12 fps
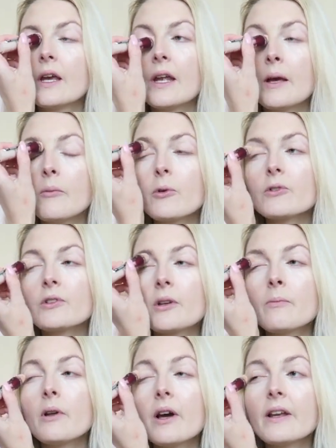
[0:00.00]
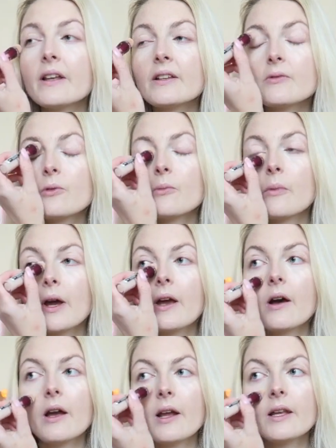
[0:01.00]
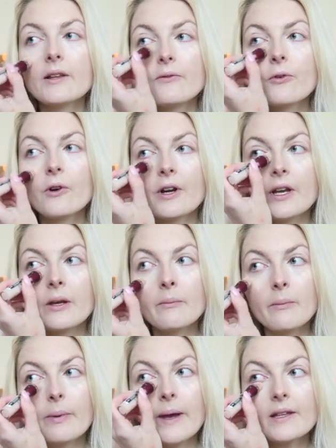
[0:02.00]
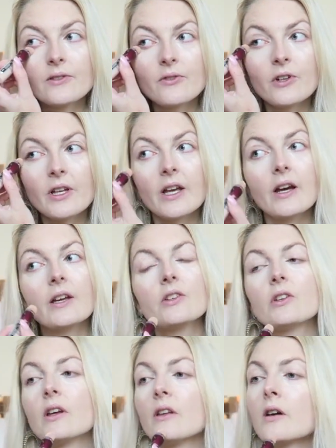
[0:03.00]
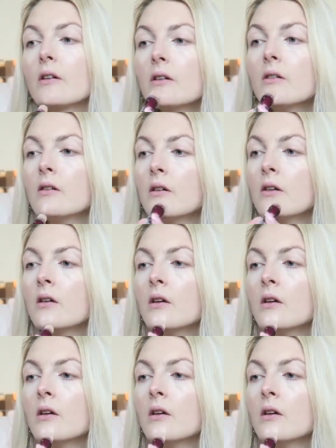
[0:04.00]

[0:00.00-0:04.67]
And I'm also applying this on my eyelid for the base for the eyeshadow.